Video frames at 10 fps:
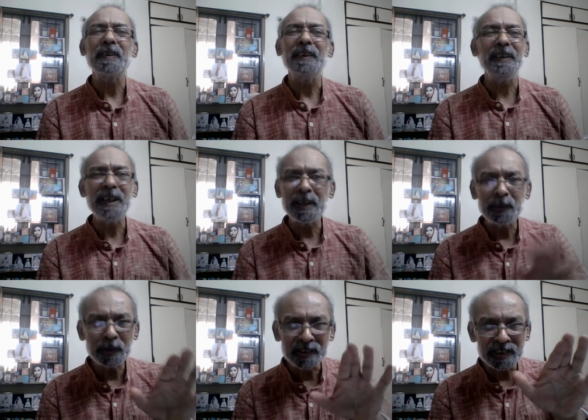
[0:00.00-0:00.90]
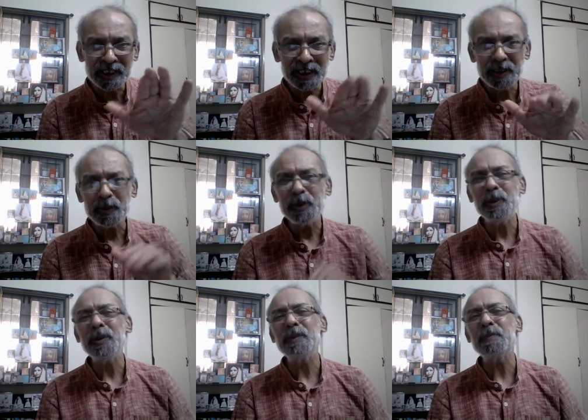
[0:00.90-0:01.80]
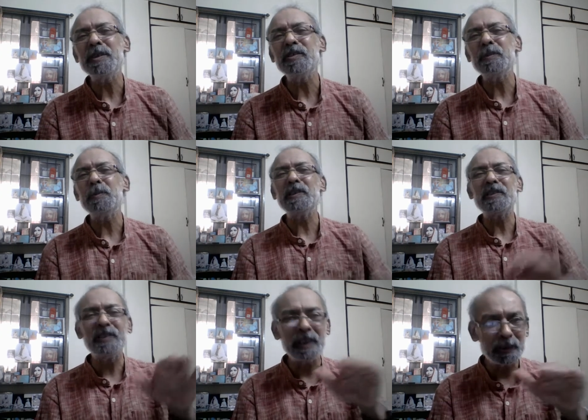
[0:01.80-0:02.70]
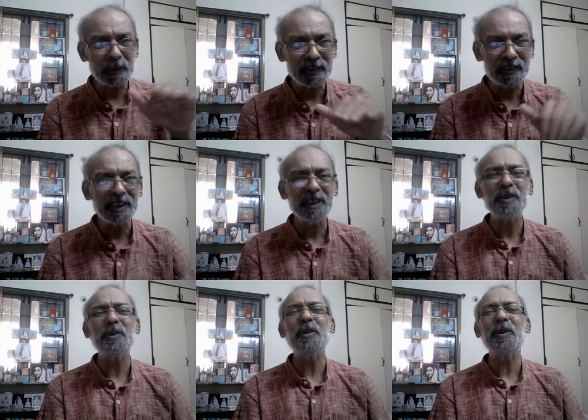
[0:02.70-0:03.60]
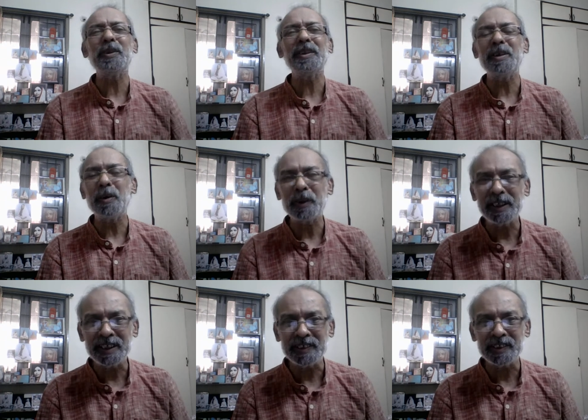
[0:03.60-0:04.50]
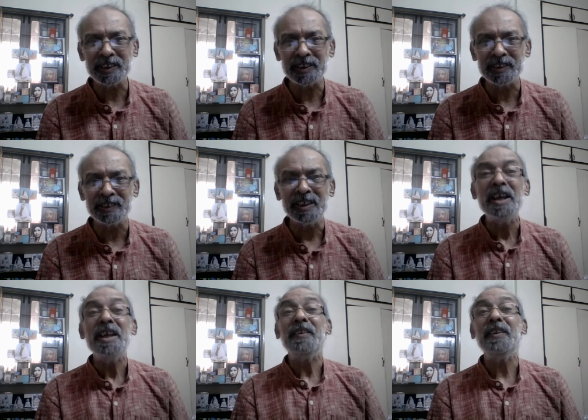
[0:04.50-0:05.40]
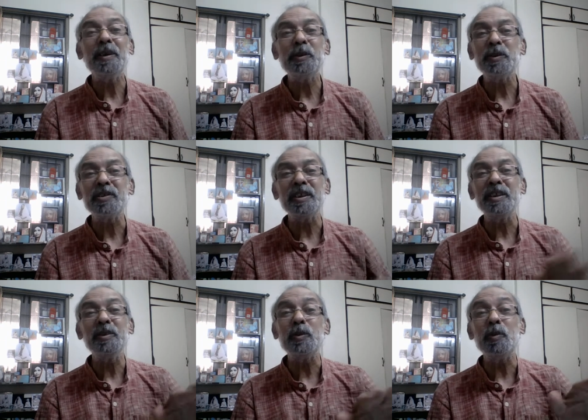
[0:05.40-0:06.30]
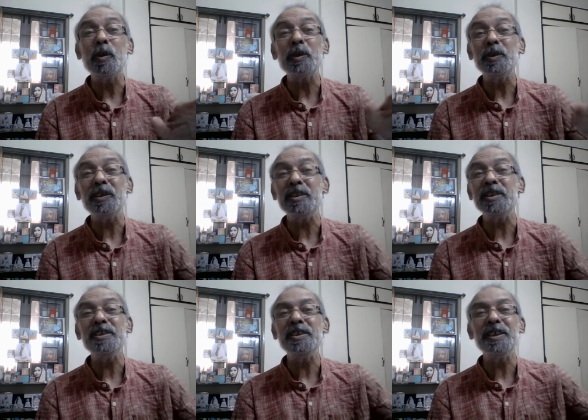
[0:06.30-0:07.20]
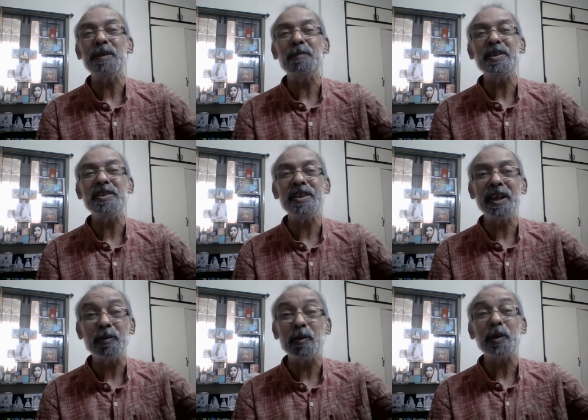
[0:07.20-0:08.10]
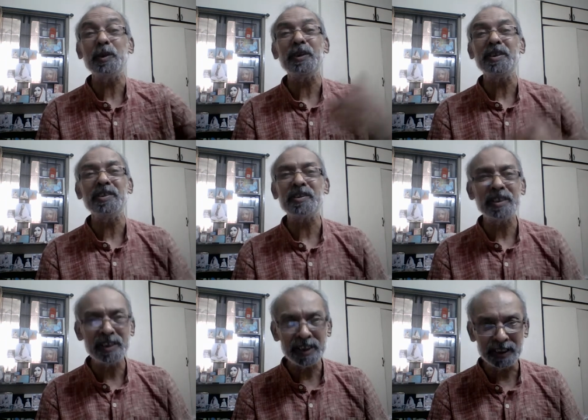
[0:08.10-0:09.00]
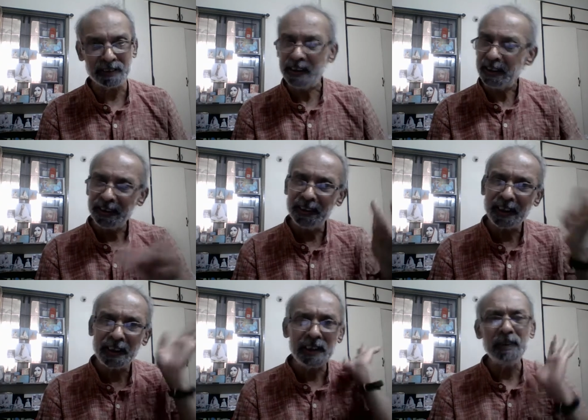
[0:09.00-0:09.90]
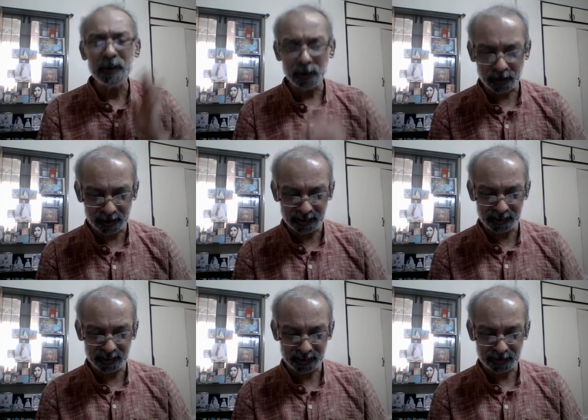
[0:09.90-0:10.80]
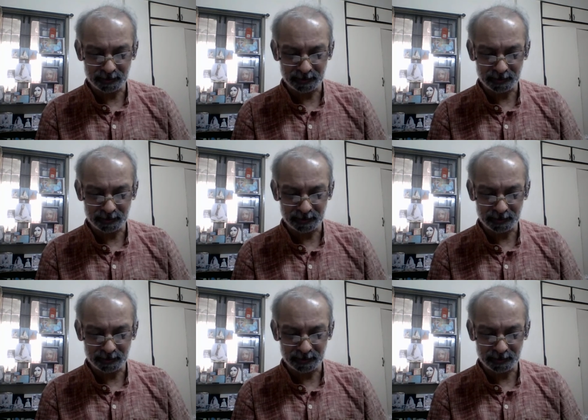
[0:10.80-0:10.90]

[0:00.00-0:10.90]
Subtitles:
They are not sticking to your principles, they are not sticking to your organization, they are not sticking to what you are teaching and preaching and what you are instructing. They are leaving the organization.